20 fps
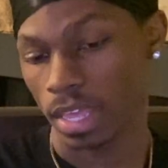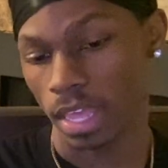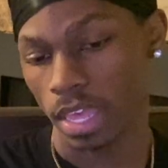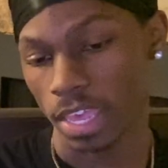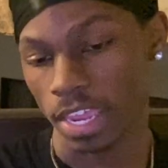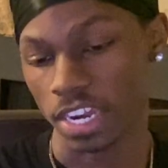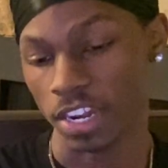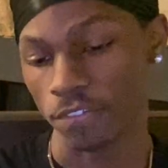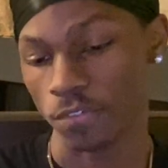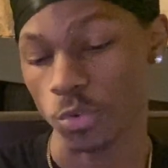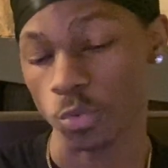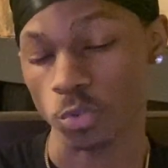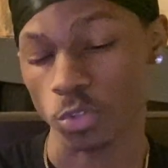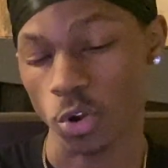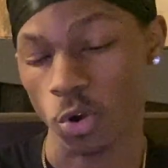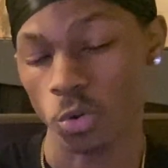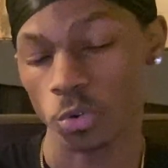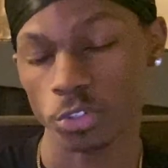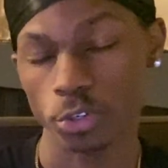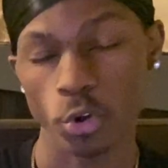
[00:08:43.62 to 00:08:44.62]
And if you
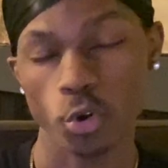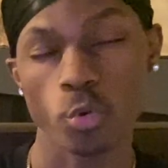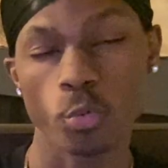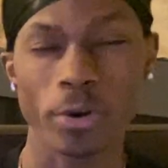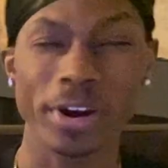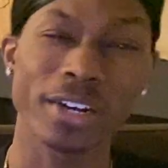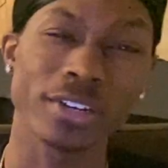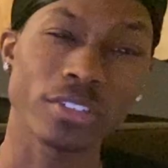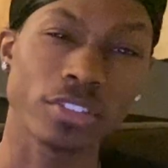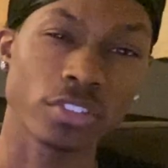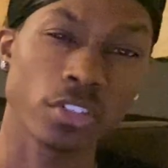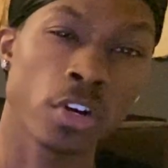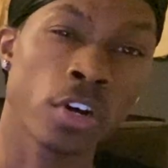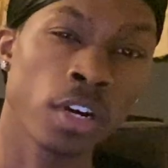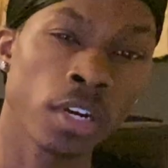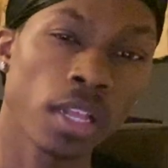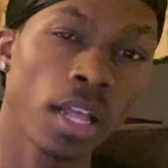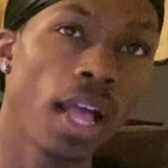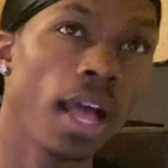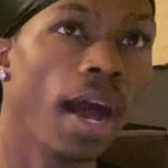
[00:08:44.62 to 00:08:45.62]
don't know where to
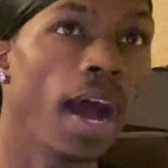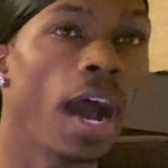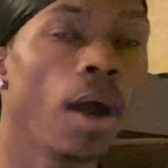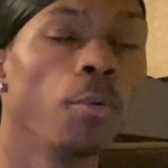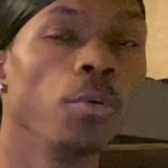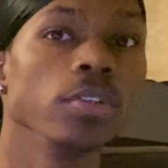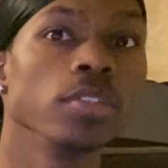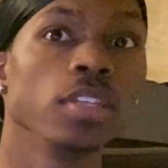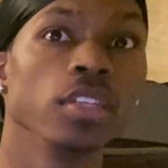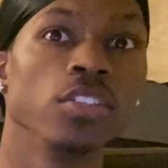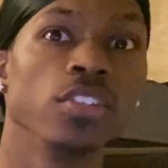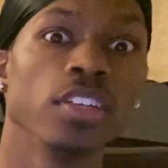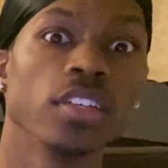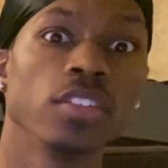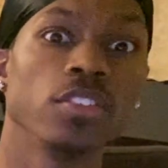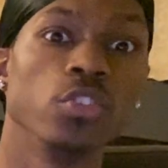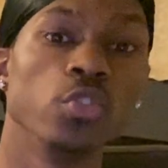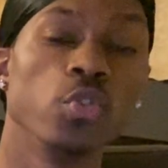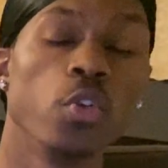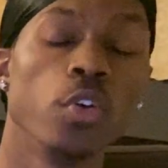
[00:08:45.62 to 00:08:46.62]
start, I would
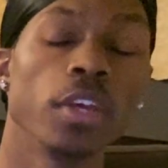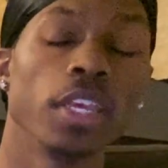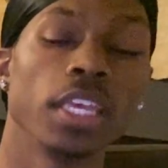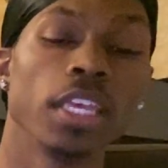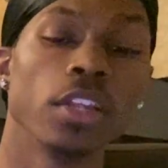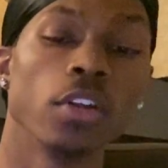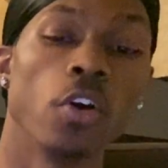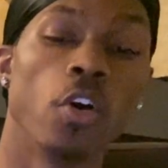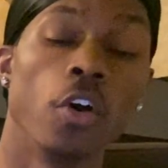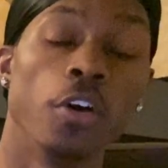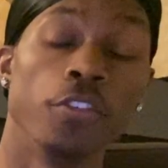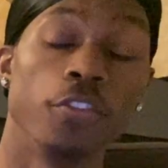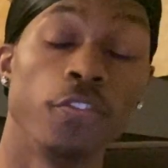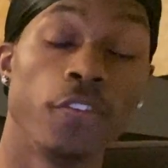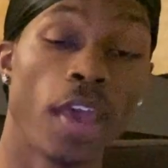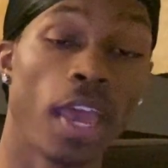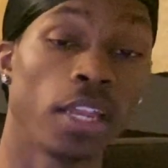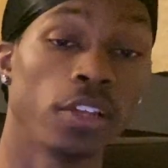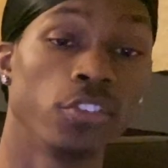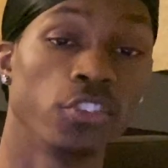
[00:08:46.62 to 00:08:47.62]
suggest doing it on
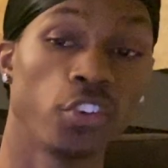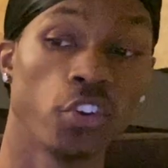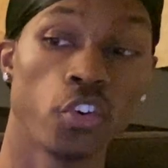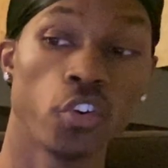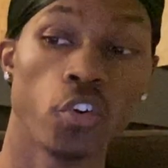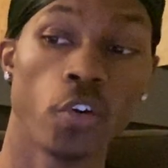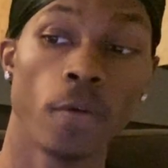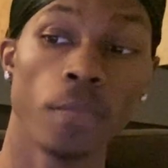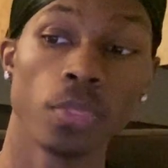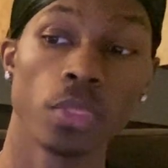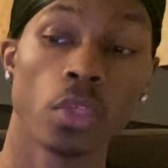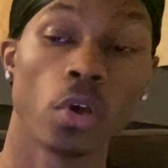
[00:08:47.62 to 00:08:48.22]
Fat Joe,